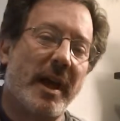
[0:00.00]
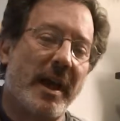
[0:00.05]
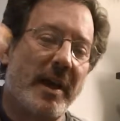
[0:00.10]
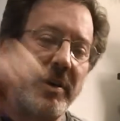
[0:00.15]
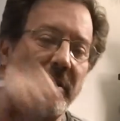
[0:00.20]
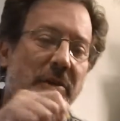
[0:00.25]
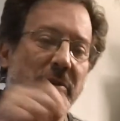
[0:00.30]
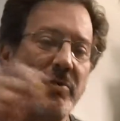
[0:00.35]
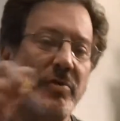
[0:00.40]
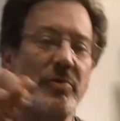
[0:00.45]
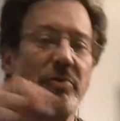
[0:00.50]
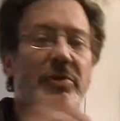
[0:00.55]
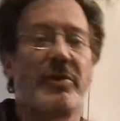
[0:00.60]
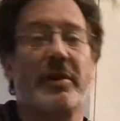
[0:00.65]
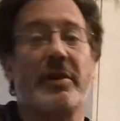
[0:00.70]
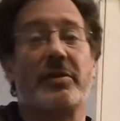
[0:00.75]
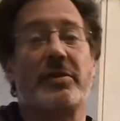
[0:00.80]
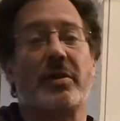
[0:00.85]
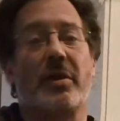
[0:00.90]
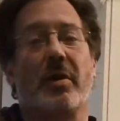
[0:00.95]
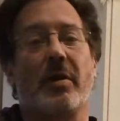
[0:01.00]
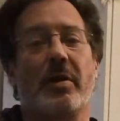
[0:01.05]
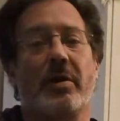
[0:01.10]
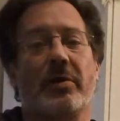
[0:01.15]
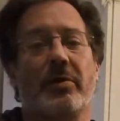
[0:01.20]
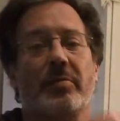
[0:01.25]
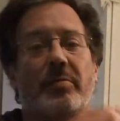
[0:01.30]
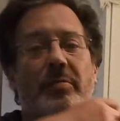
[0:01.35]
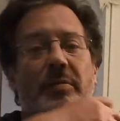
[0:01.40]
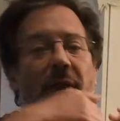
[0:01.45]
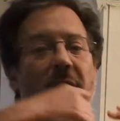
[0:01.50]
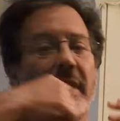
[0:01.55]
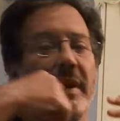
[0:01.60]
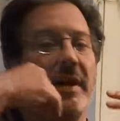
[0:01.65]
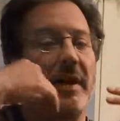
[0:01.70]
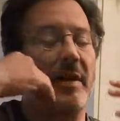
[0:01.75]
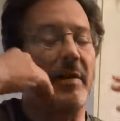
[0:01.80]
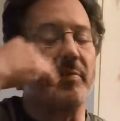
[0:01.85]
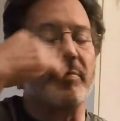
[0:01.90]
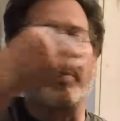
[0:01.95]
how you could use the guitar to
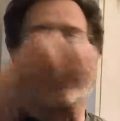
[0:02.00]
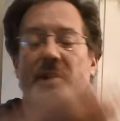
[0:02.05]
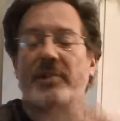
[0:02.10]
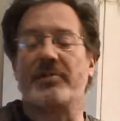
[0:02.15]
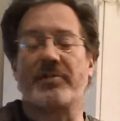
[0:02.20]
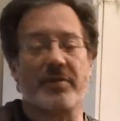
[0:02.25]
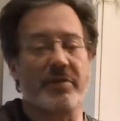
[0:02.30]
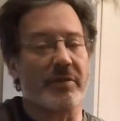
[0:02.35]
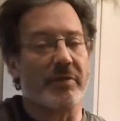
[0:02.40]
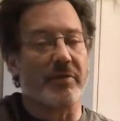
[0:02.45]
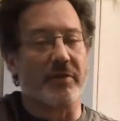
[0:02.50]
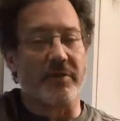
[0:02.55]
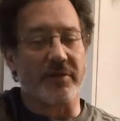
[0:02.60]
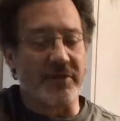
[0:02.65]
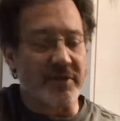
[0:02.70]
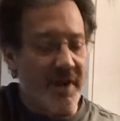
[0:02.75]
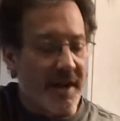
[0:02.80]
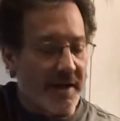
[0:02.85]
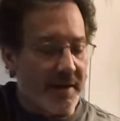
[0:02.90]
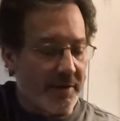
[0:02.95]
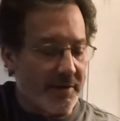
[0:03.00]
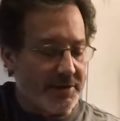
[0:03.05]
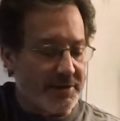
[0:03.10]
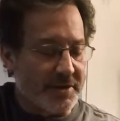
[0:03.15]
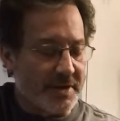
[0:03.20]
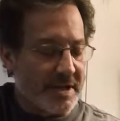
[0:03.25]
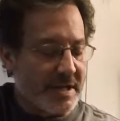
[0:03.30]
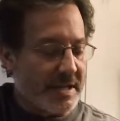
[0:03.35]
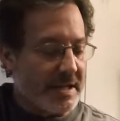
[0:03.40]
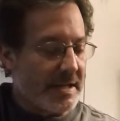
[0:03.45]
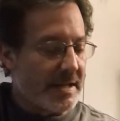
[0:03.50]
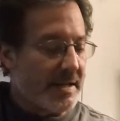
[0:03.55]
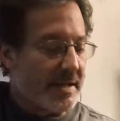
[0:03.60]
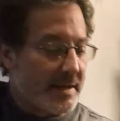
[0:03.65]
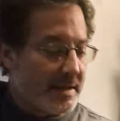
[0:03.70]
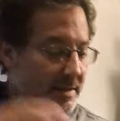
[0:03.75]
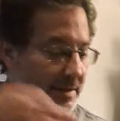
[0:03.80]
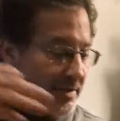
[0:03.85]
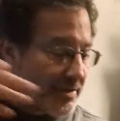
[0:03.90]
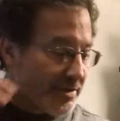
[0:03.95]
play a bunch of different styles.
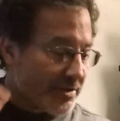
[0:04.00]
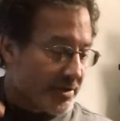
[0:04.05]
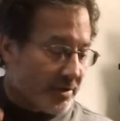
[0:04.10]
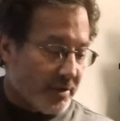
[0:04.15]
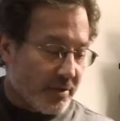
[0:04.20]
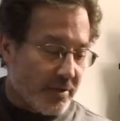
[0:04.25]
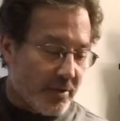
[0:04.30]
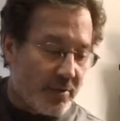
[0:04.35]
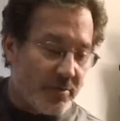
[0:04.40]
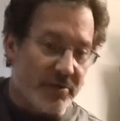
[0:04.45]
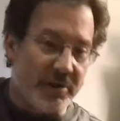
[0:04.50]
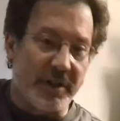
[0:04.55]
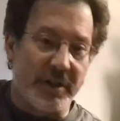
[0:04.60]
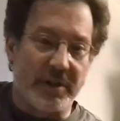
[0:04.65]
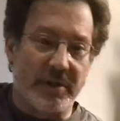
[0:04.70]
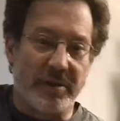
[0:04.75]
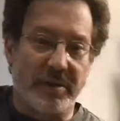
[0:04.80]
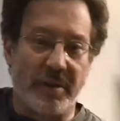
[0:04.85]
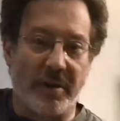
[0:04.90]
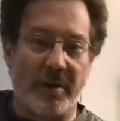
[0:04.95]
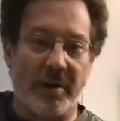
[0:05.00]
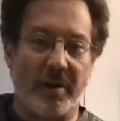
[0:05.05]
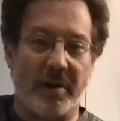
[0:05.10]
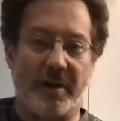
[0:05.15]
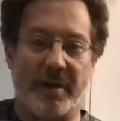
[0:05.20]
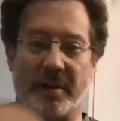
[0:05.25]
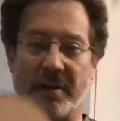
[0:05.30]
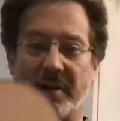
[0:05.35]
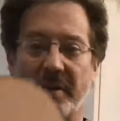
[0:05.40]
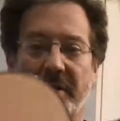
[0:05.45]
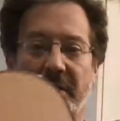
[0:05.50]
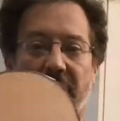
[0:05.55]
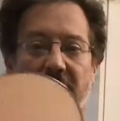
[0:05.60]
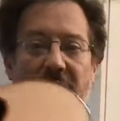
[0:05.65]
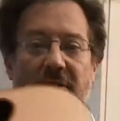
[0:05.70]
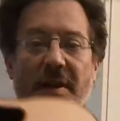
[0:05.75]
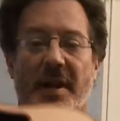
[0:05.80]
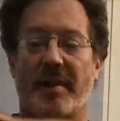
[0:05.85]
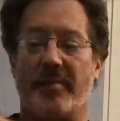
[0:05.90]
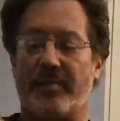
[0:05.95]
This is an acoustic guitar,
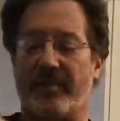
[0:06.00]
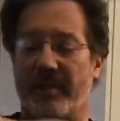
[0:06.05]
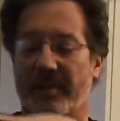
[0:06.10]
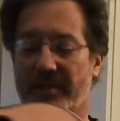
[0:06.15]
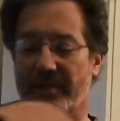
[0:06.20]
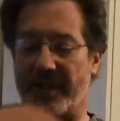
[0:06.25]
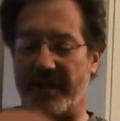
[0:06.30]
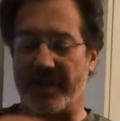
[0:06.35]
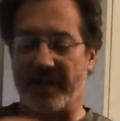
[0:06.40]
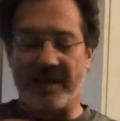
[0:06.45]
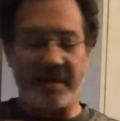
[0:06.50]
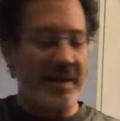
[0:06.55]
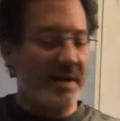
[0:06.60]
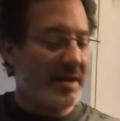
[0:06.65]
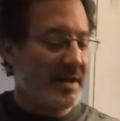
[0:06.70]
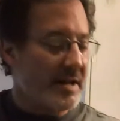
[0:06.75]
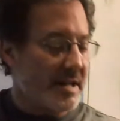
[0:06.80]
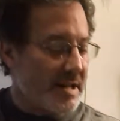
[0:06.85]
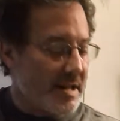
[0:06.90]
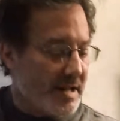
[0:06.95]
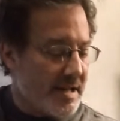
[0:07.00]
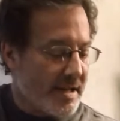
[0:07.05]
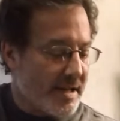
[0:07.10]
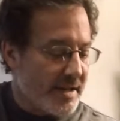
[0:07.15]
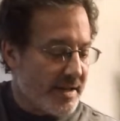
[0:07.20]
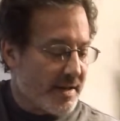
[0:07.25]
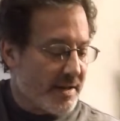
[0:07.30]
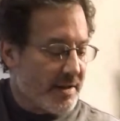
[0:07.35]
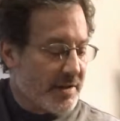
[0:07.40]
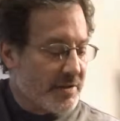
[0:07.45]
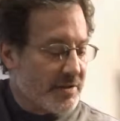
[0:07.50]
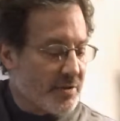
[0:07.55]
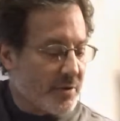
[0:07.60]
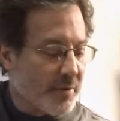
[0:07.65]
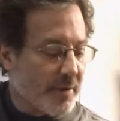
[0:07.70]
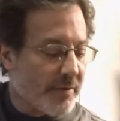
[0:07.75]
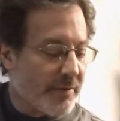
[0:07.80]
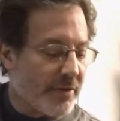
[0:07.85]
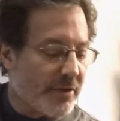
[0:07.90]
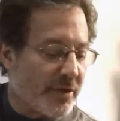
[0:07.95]
it's not plugged in,
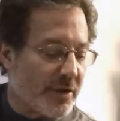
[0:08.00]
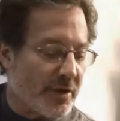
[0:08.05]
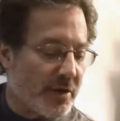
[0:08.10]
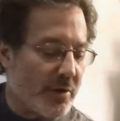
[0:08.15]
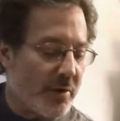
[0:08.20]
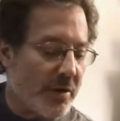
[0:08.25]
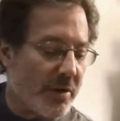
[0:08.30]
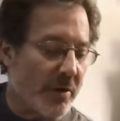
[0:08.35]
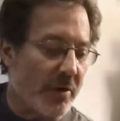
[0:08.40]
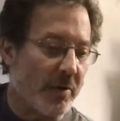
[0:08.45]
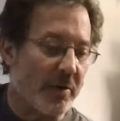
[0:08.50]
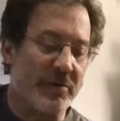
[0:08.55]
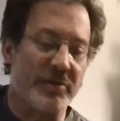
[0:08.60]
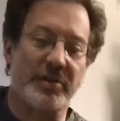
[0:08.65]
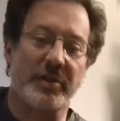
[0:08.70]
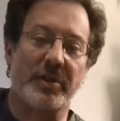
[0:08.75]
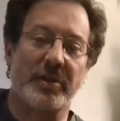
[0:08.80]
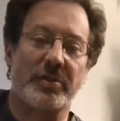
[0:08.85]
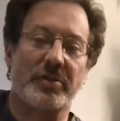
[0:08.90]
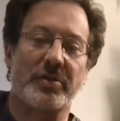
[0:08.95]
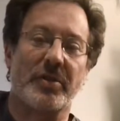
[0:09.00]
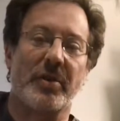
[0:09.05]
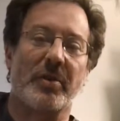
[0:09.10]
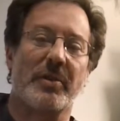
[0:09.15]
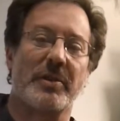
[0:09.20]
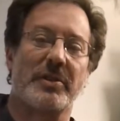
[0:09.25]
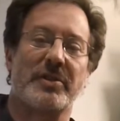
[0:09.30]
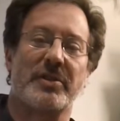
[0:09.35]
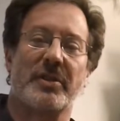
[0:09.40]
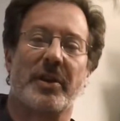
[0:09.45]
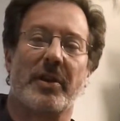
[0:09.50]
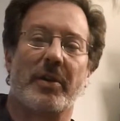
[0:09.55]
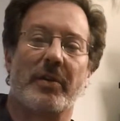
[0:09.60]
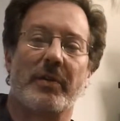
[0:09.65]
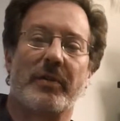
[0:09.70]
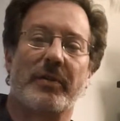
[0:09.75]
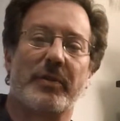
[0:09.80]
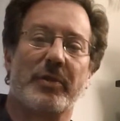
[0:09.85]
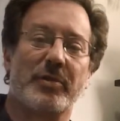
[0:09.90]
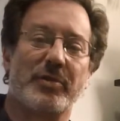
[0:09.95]
so everything you hear is the guitar
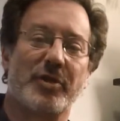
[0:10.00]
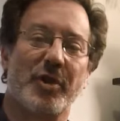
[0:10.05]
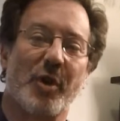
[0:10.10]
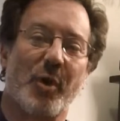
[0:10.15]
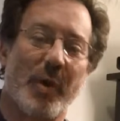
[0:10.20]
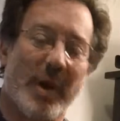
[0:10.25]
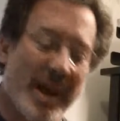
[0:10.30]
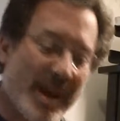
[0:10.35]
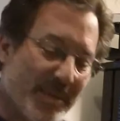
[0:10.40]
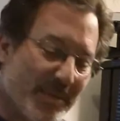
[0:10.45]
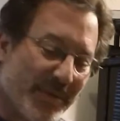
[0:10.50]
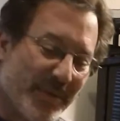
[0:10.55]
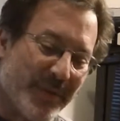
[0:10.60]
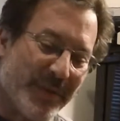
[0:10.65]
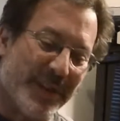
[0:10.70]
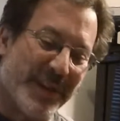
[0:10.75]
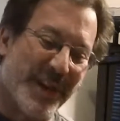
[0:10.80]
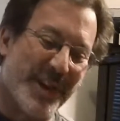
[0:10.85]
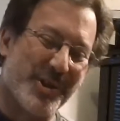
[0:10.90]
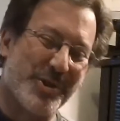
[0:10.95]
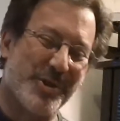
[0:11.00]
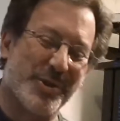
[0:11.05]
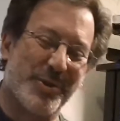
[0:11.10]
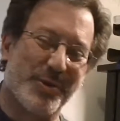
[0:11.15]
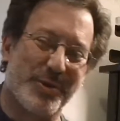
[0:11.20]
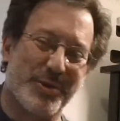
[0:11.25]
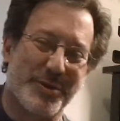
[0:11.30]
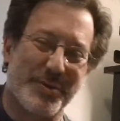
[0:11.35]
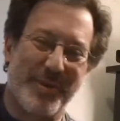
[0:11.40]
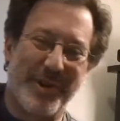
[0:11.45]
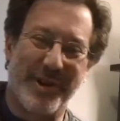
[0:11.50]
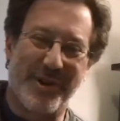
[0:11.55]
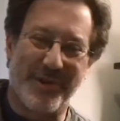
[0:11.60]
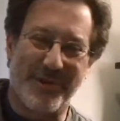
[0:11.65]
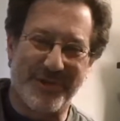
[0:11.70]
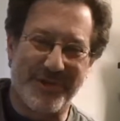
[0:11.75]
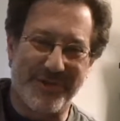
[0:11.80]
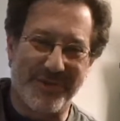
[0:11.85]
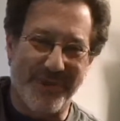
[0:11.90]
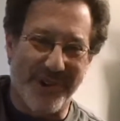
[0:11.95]
itself. There's no amplification or
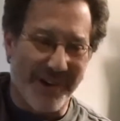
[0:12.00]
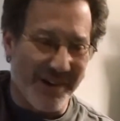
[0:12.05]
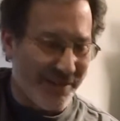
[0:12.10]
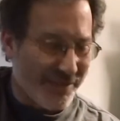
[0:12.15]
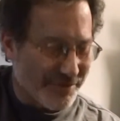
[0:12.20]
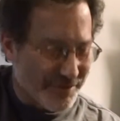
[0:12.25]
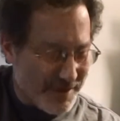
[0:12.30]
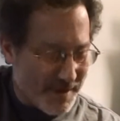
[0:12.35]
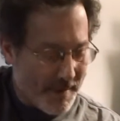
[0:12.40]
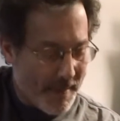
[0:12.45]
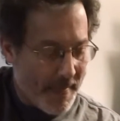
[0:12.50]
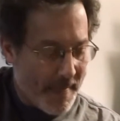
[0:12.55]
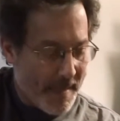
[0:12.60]
speakers involved.